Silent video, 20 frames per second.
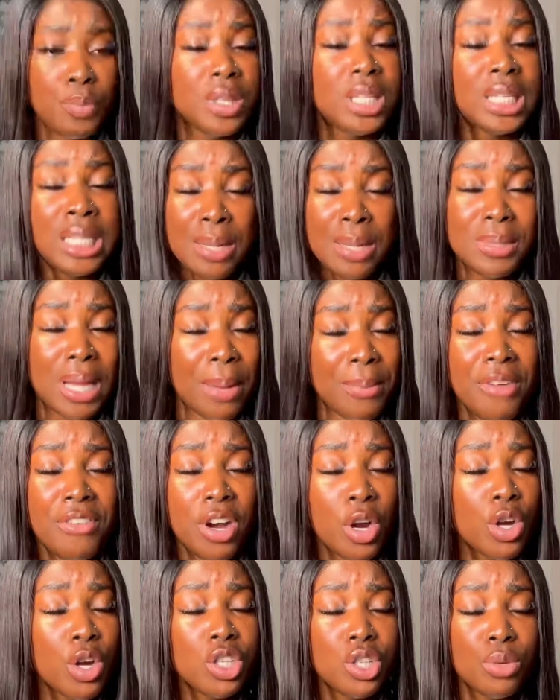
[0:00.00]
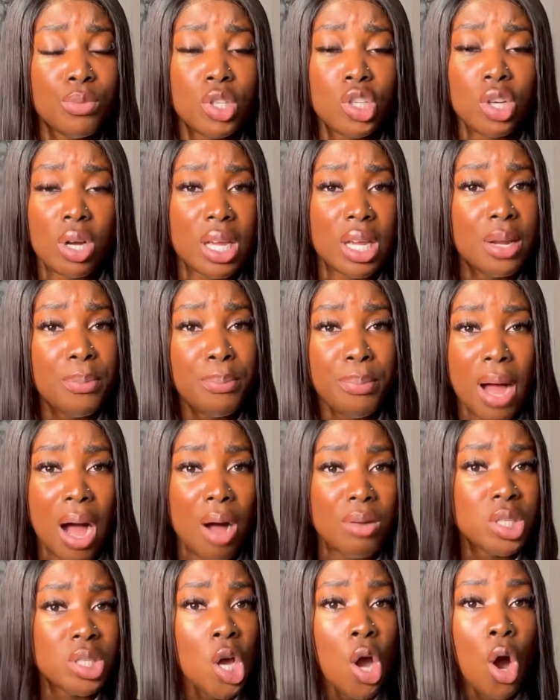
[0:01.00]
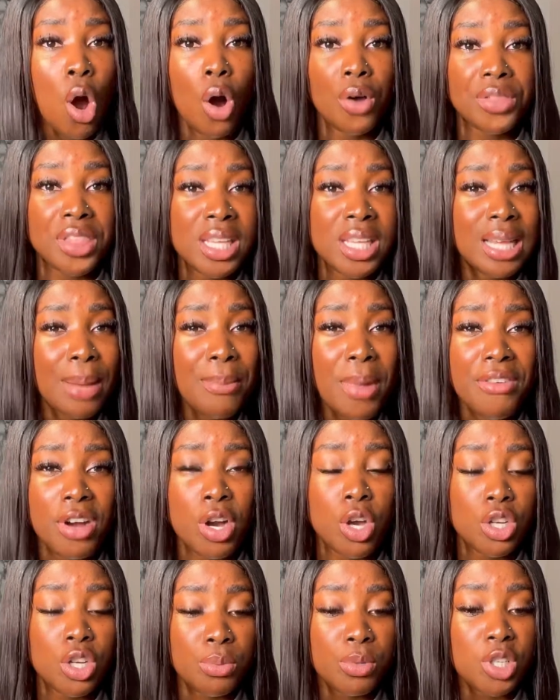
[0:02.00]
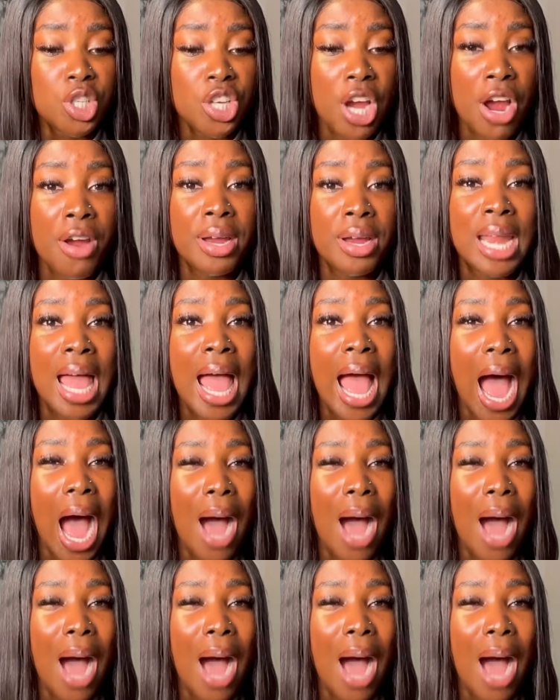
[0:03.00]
Tips I'm ever going to be talking about or things I'm ever going to be sharing